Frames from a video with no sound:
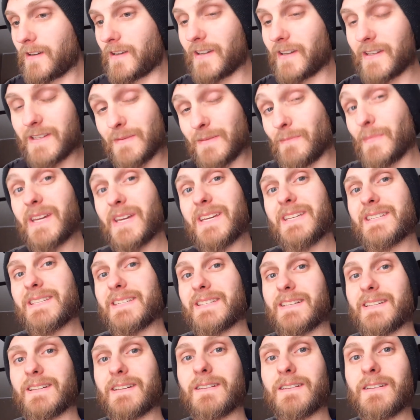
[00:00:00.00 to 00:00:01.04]
and it's
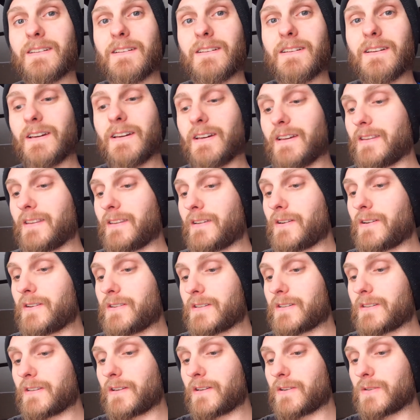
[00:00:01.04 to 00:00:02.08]
amazing and
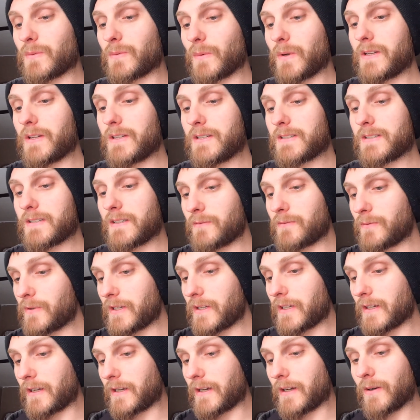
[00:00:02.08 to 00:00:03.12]
there's there's ways that we
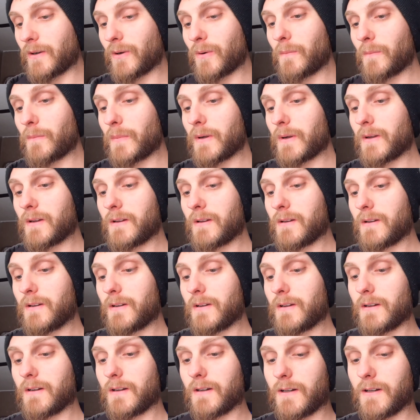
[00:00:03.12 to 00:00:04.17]
can help
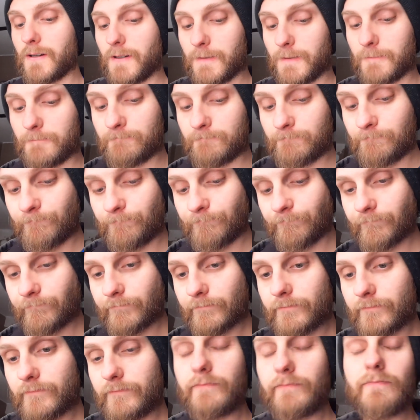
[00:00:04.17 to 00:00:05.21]
um,
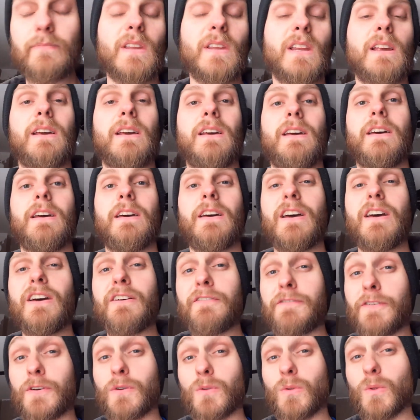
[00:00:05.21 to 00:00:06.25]

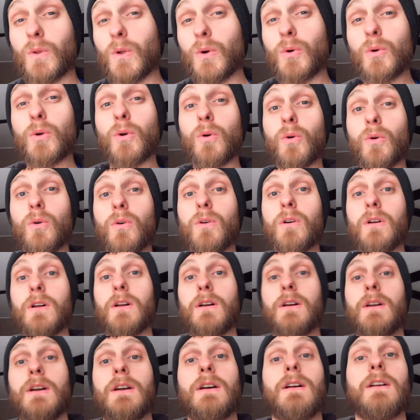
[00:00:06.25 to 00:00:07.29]
if you're local
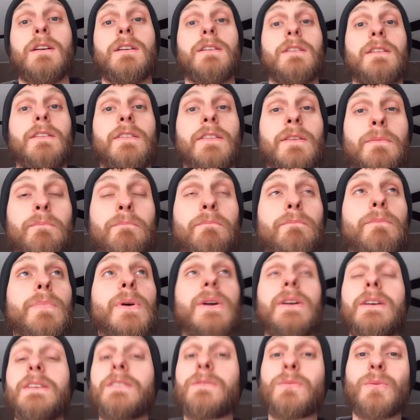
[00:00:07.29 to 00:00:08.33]
the
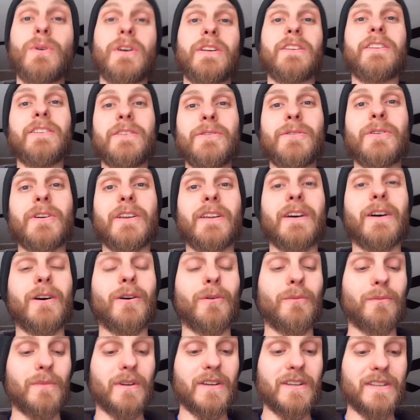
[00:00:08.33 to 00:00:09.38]
biggest way that you can
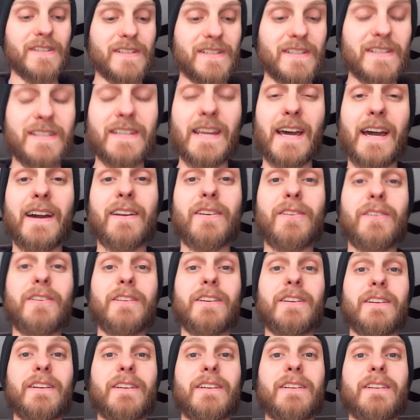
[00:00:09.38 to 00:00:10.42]
help is
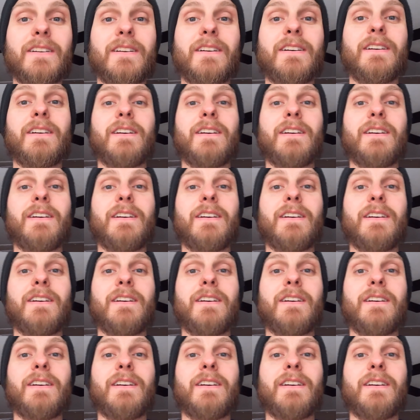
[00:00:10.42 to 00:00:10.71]
saturday